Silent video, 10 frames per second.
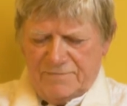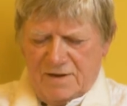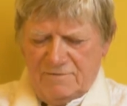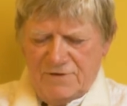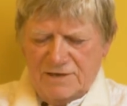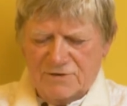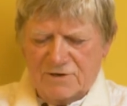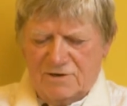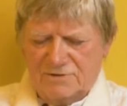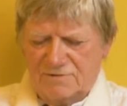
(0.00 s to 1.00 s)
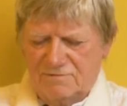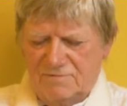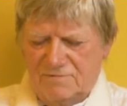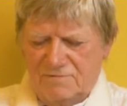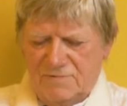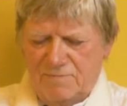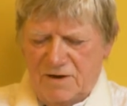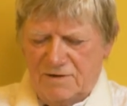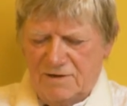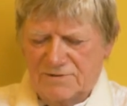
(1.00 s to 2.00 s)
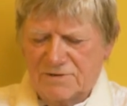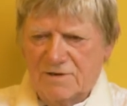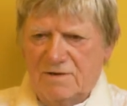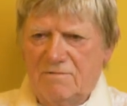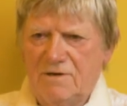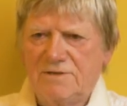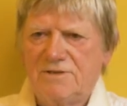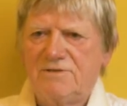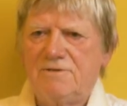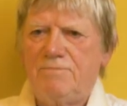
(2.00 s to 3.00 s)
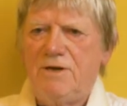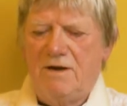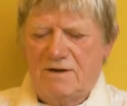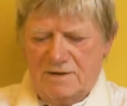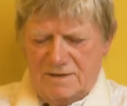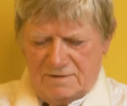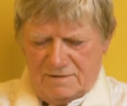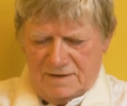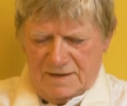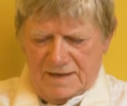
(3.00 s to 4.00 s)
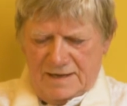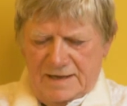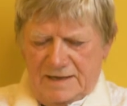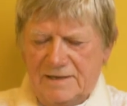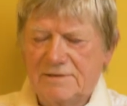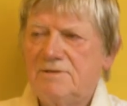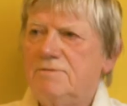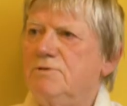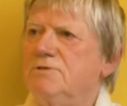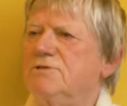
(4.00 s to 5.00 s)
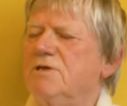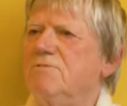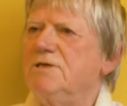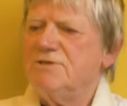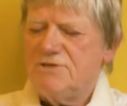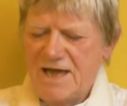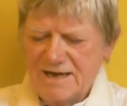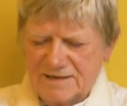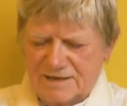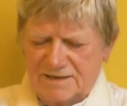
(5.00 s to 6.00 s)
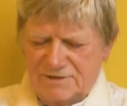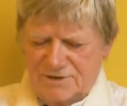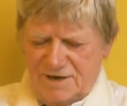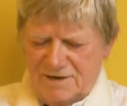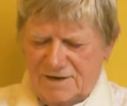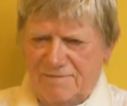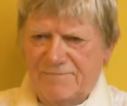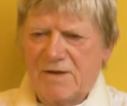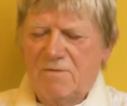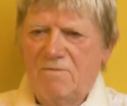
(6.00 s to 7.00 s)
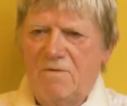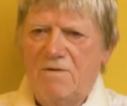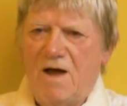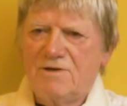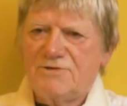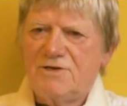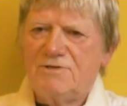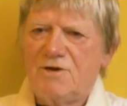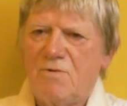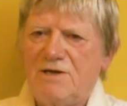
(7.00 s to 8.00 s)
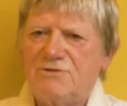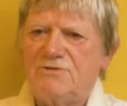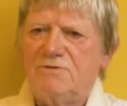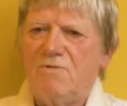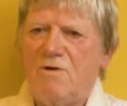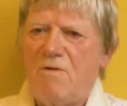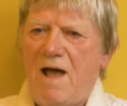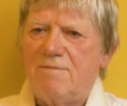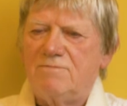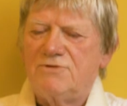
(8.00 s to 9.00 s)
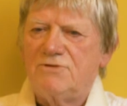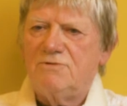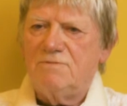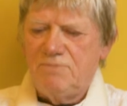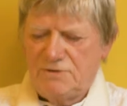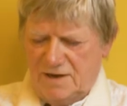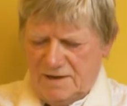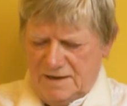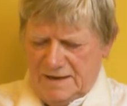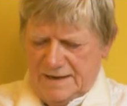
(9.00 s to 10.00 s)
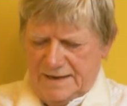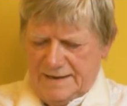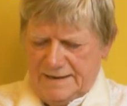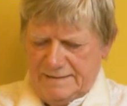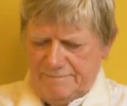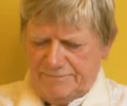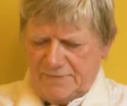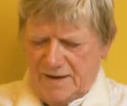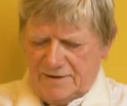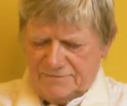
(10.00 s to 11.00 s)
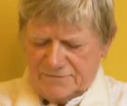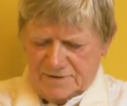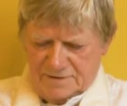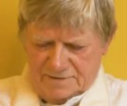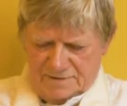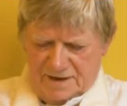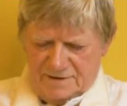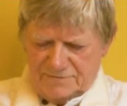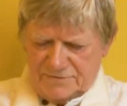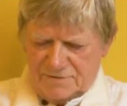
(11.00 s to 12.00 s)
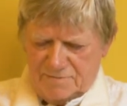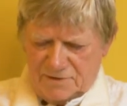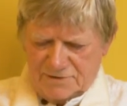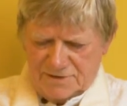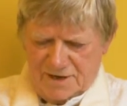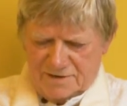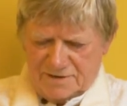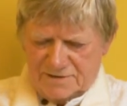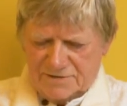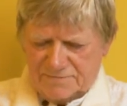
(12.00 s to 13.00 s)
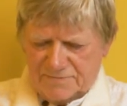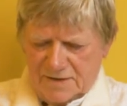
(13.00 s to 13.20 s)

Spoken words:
And Vacchagotta replied, well, that doesn't apply. And the Buddha said, well, exactly. It's like asking the question, what happens to a Buddha after the body dies?